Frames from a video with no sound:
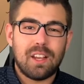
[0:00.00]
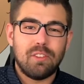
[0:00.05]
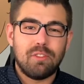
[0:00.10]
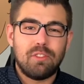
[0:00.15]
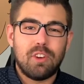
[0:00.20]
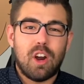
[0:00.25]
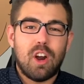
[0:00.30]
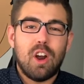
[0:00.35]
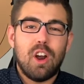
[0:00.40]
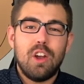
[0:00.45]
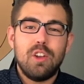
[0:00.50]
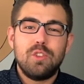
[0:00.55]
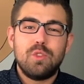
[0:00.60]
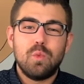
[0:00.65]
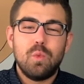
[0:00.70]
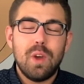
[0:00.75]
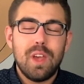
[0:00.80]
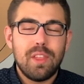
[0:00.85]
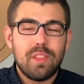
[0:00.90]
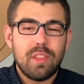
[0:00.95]
of cards
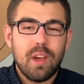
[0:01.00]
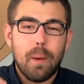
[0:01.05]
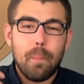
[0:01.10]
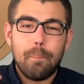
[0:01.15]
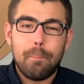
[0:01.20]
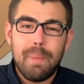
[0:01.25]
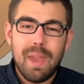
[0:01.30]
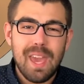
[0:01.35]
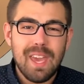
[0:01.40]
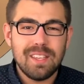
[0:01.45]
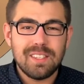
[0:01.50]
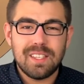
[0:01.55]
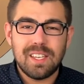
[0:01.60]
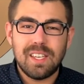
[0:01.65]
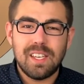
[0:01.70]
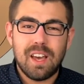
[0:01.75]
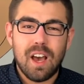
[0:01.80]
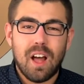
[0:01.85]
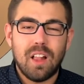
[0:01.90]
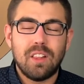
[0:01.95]
with
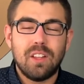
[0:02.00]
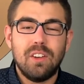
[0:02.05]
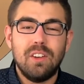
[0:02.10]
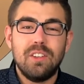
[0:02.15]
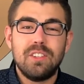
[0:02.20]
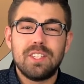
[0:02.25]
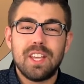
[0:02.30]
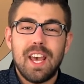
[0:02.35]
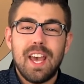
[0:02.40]
amazing colors,